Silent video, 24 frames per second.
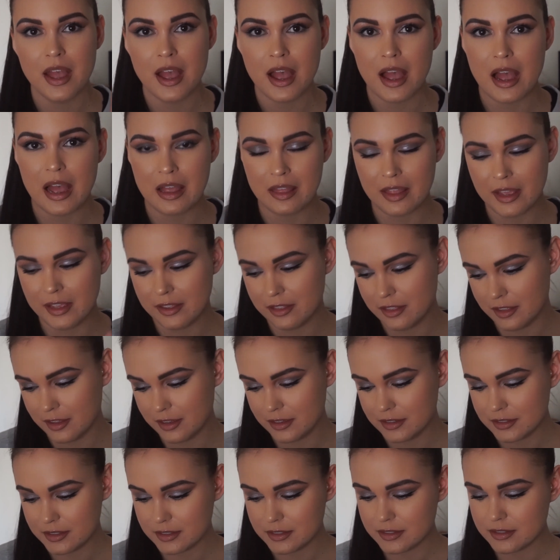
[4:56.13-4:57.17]
I like
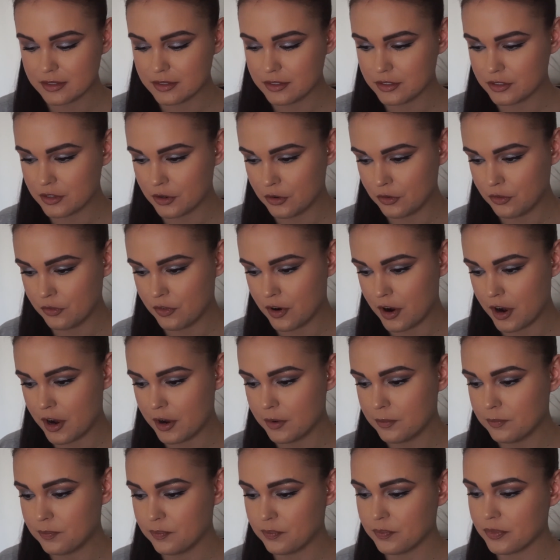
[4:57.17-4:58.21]
this so
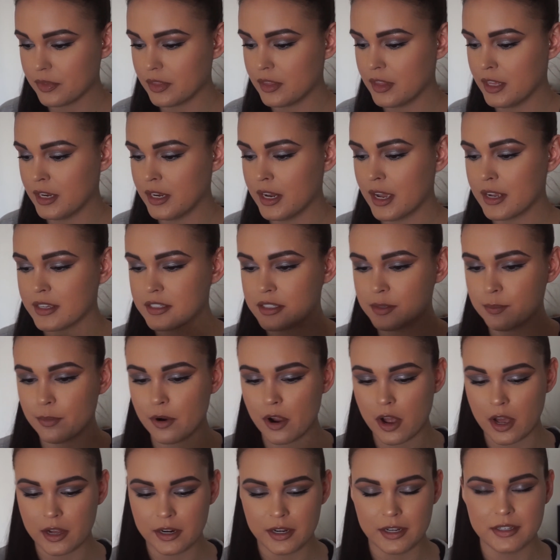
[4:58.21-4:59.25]
far. The next
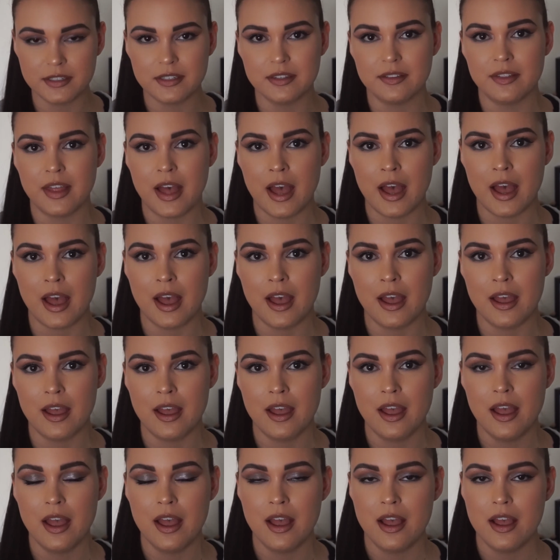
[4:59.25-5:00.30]
product that
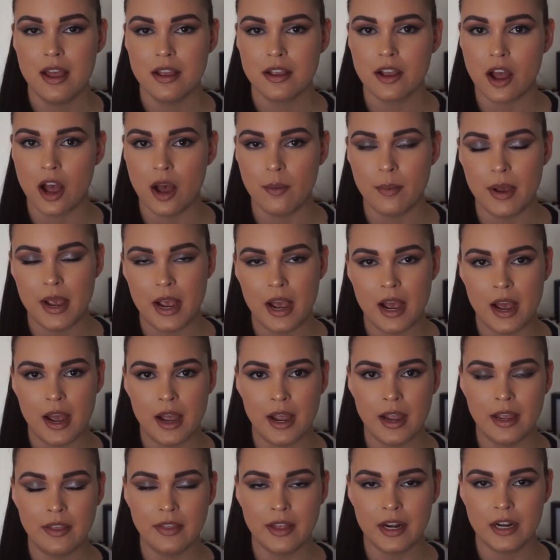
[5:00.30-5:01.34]
caught my
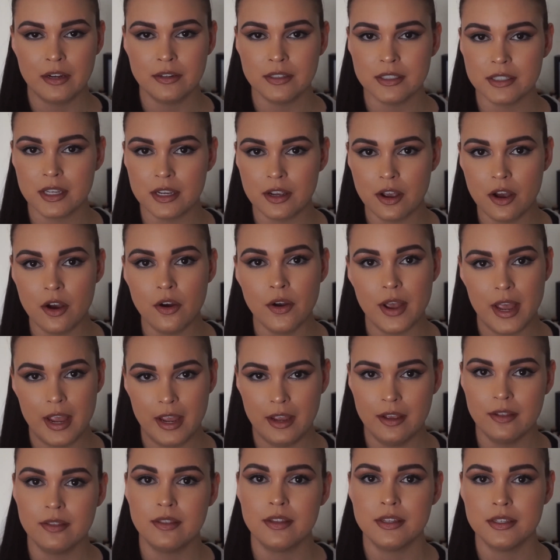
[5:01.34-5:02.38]
eye that I was like,
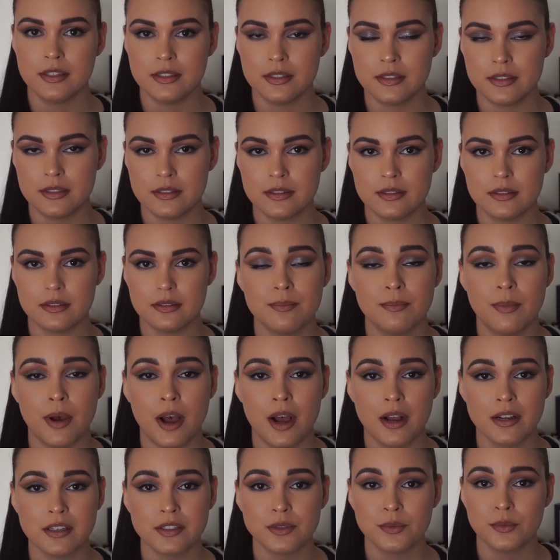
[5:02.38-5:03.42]
okay, this
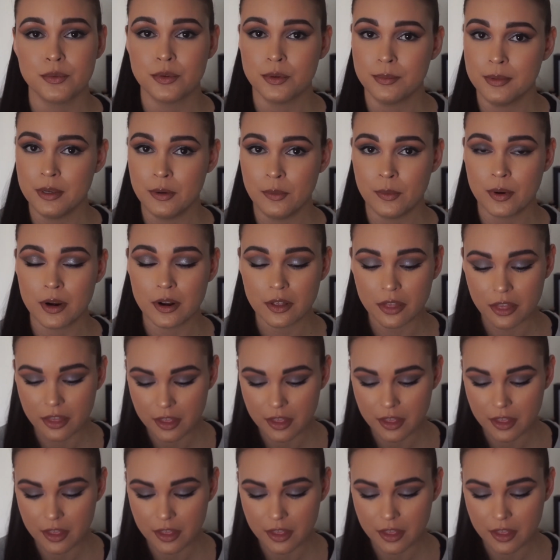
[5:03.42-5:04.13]
box will be worth